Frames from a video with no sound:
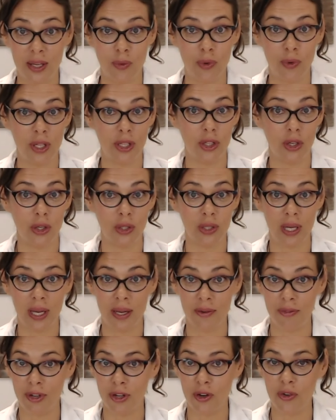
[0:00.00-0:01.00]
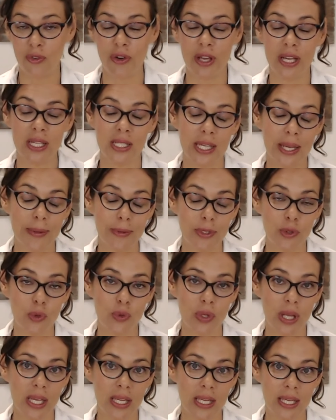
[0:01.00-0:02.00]
We don't have enough enzymes to
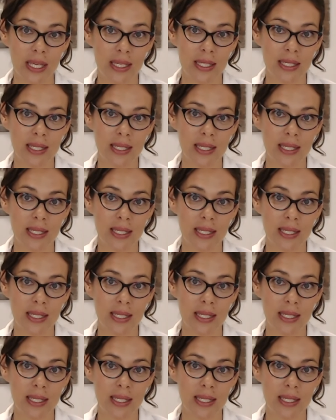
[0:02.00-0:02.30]
digest